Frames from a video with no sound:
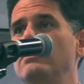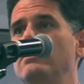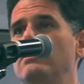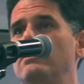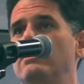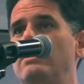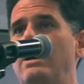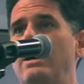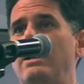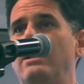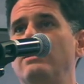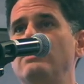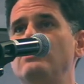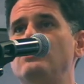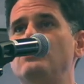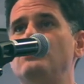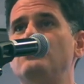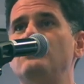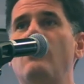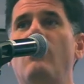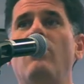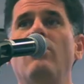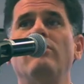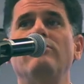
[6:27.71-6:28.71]
That has
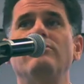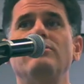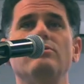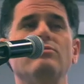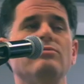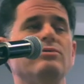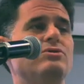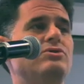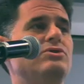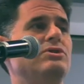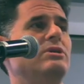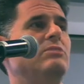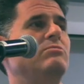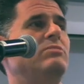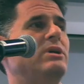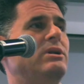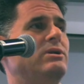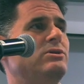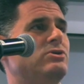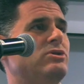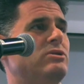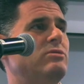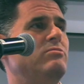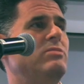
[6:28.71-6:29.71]
starved a regime that
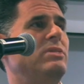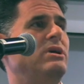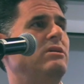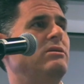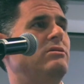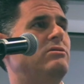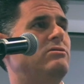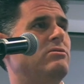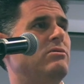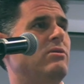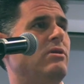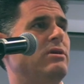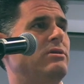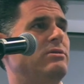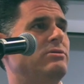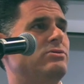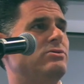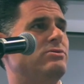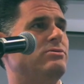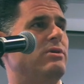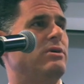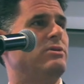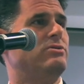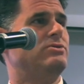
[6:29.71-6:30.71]
is committed to our
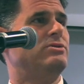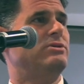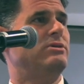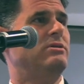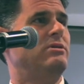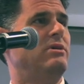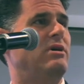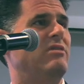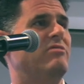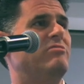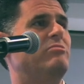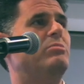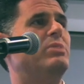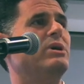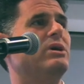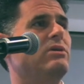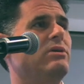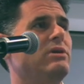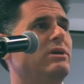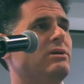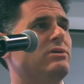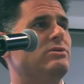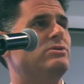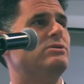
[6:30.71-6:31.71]
destruction of
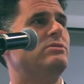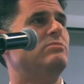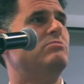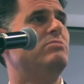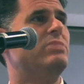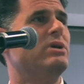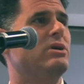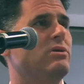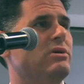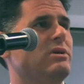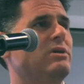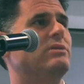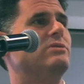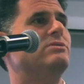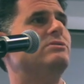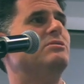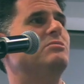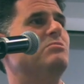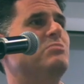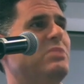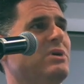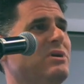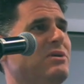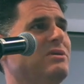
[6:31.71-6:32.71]
billions and billions and
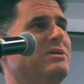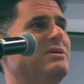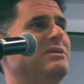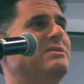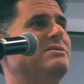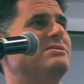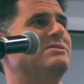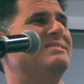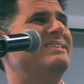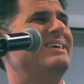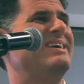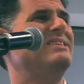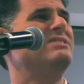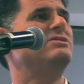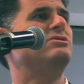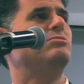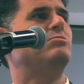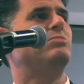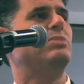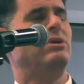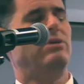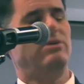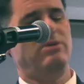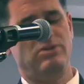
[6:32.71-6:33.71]
billions, tens of
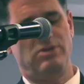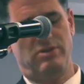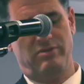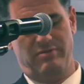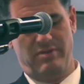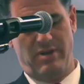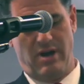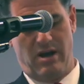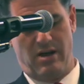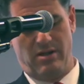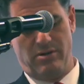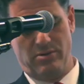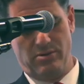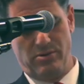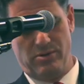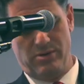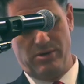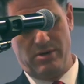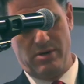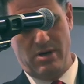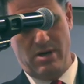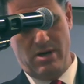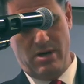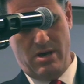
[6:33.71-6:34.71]
billions of dollars.
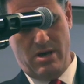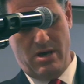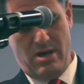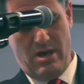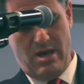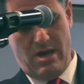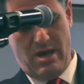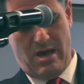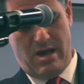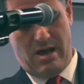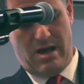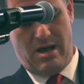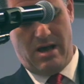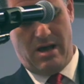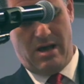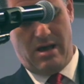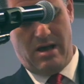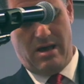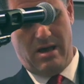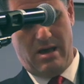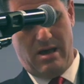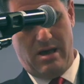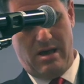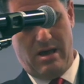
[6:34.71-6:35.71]
Uh,
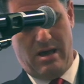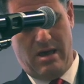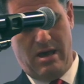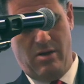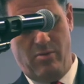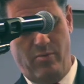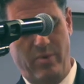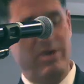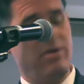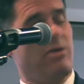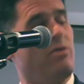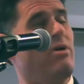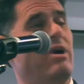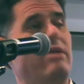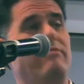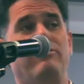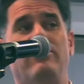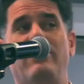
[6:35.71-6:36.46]
and we are grateful.